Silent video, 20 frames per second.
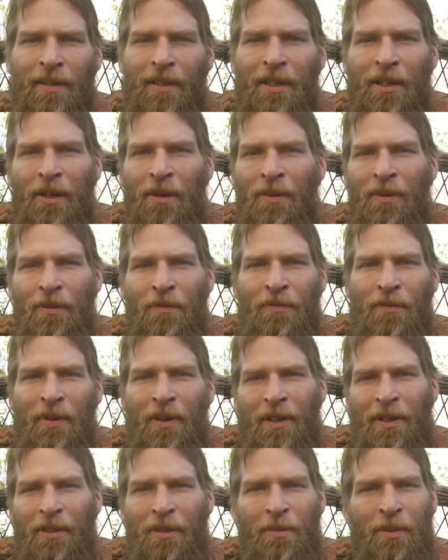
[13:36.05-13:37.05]
you know, in the
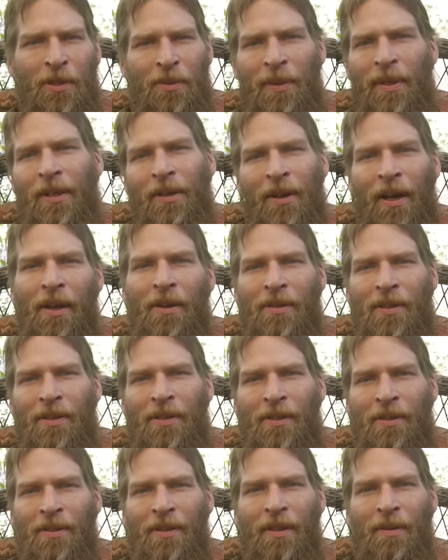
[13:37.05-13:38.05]
front or between your
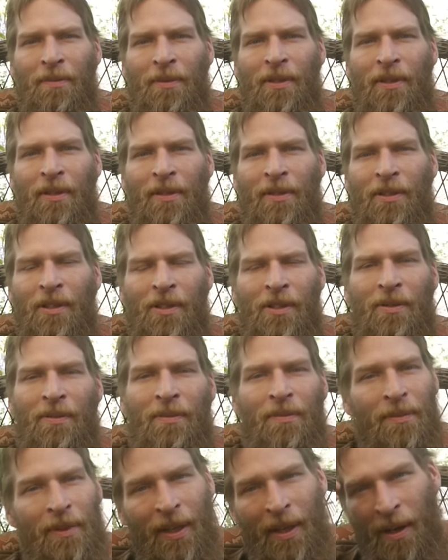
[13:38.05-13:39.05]
houses or something and just,
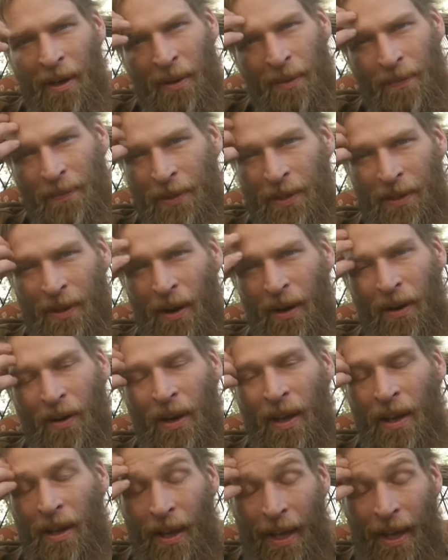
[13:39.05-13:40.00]
you know, start.